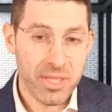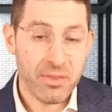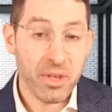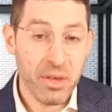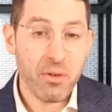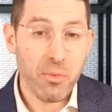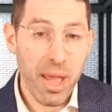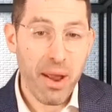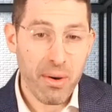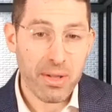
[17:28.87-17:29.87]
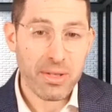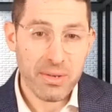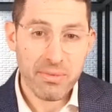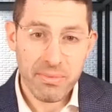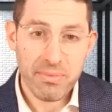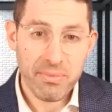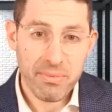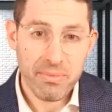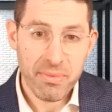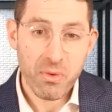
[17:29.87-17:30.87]
To forgive your parents
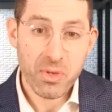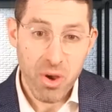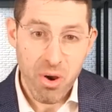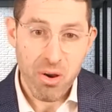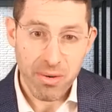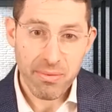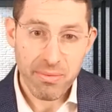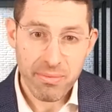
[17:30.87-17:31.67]
if it was hard.